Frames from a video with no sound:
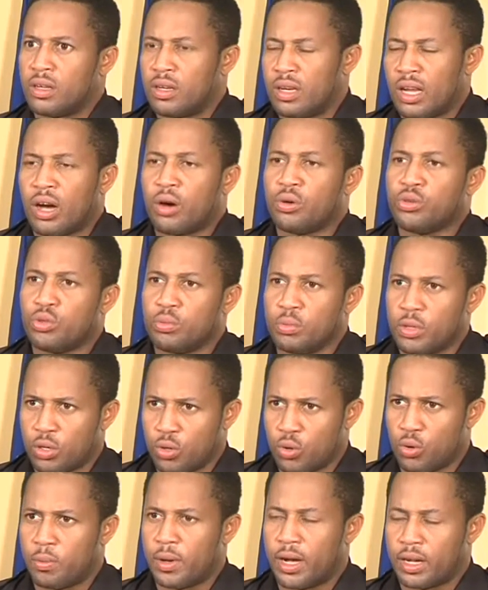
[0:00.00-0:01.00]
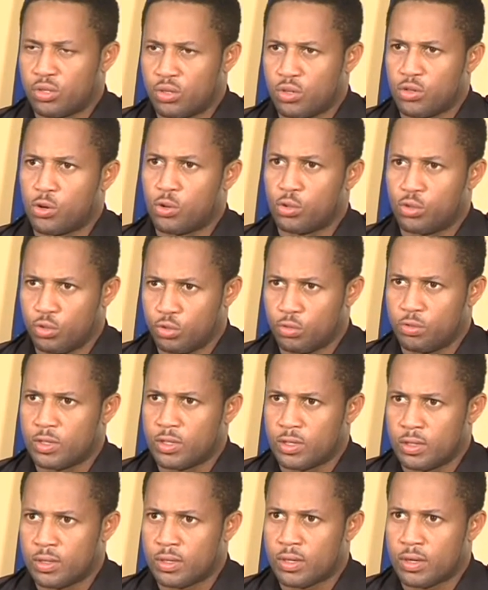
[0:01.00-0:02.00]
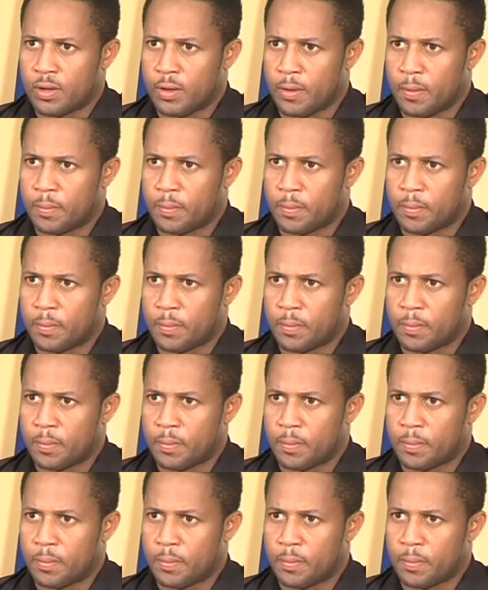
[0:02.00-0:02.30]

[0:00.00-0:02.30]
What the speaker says: Now you may go back to your duties.